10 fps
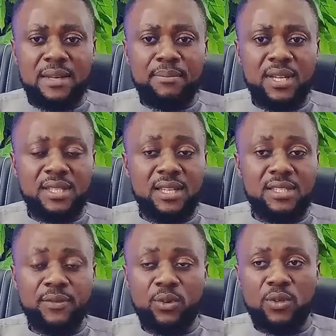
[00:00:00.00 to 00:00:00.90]
they make
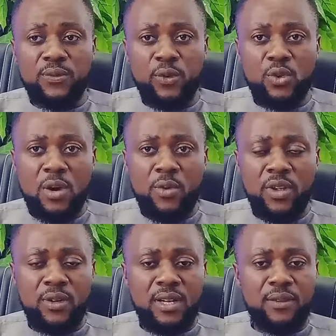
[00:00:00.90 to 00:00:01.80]
things difficult for you. And
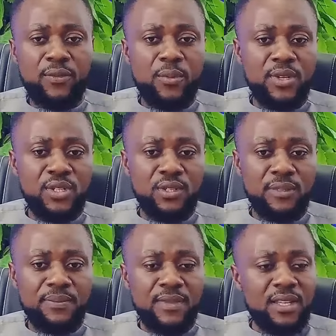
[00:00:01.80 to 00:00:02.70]
when you look at the
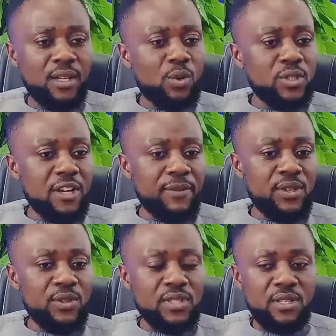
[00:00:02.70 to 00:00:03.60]
formation the coach have
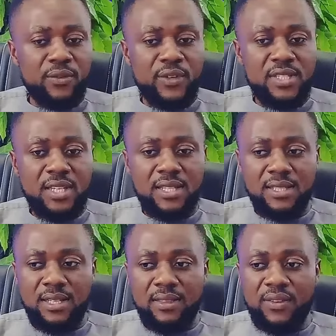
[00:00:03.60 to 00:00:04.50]
been using of
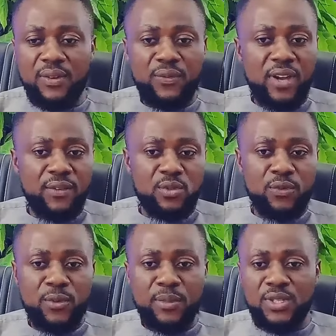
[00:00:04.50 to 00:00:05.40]
recent, a
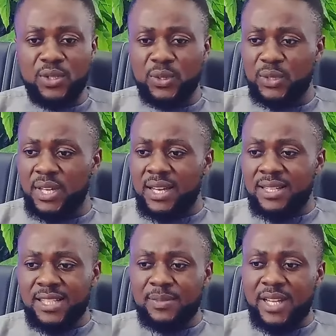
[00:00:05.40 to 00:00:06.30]
3-5-2 formation,
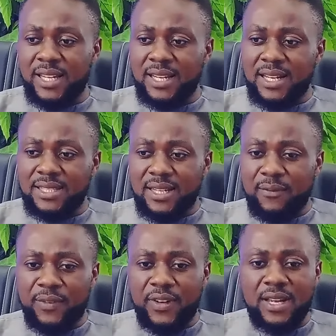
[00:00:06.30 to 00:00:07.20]
teams like that, they
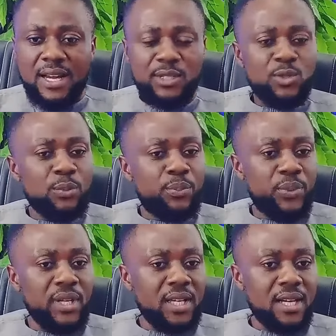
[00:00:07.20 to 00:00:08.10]
are very hard to
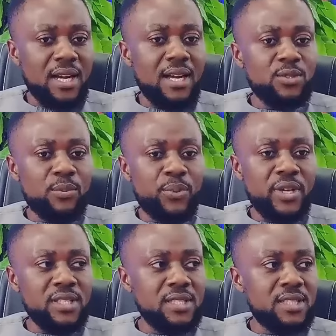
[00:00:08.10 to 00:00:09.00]
break at some
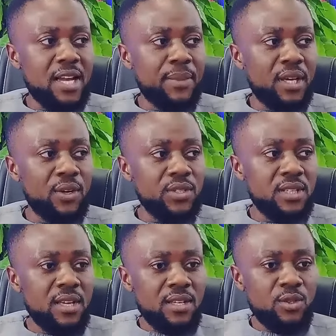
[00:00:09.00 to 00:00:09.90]
point in time,
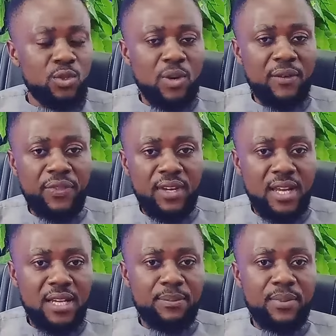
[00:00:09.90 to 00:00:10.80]
because you have
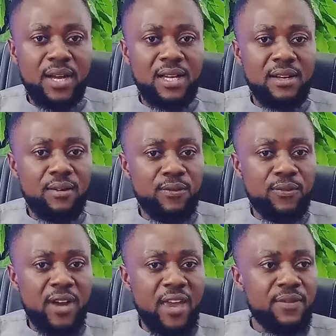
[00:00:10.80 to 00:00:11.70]
three at the back of
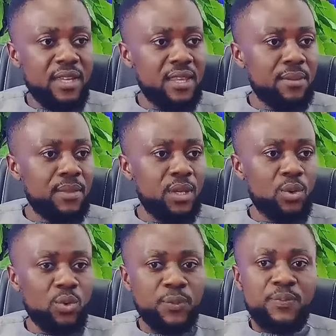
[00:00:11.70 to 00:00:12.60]
five in the
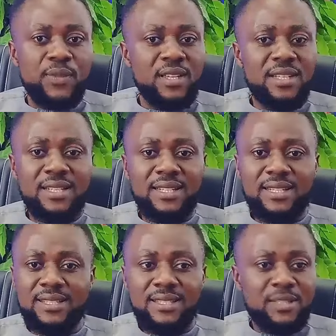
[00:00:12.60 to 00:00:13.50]
middle.
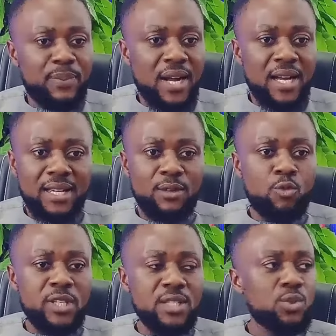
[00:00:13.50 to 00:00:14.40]
They sit back
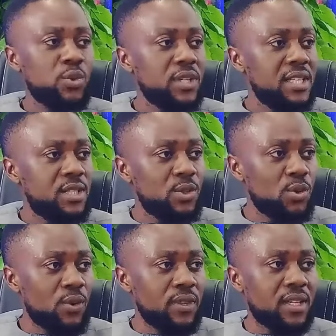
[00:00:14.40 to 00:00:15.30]
waiting to eat
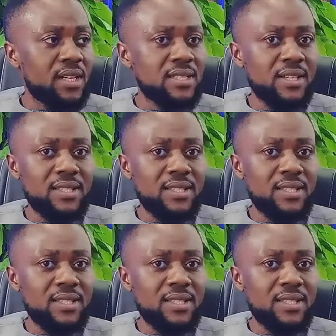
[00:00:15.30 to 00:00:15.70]
you on the counter